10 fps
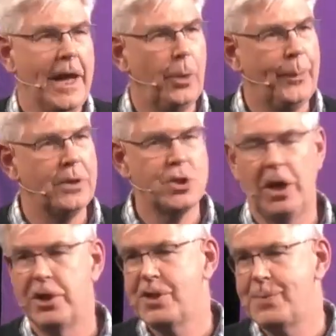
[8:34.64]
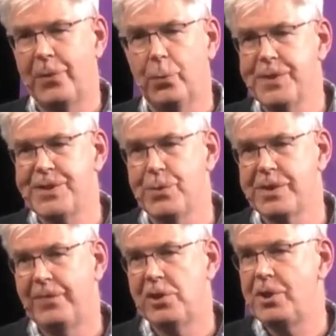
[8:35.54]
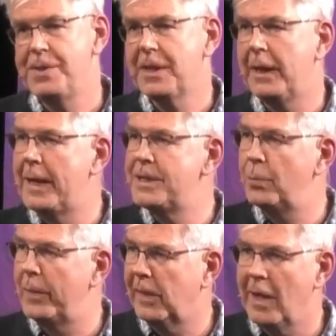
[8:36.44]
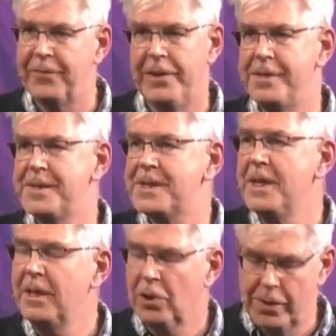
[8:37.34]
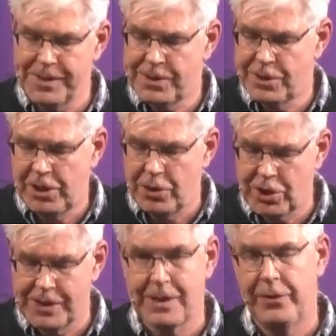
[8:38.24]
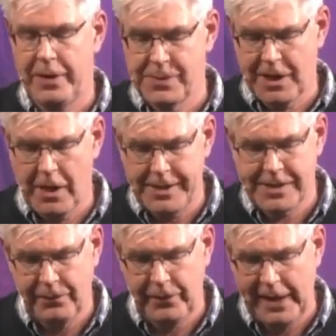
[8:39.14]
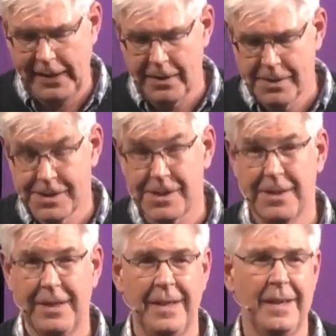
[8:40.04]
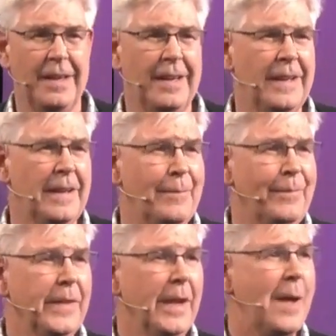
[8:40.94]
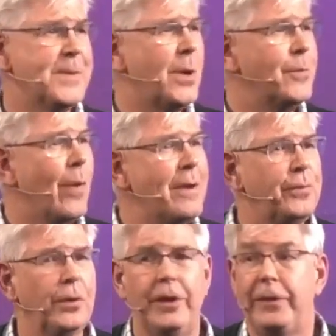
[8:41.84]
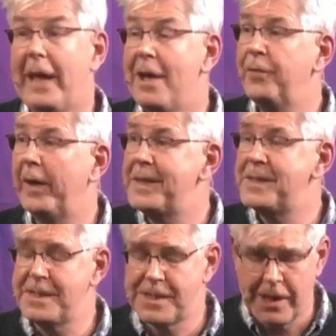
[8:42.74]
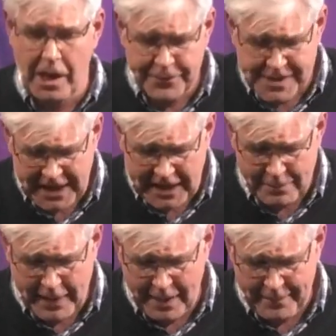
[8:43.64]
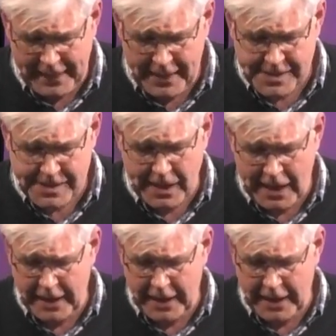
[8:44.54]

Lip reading: helping churches with all sorts of issues connected with governance, constitutions, and those kinds of things. So I'm grateful that the FIEC staff team is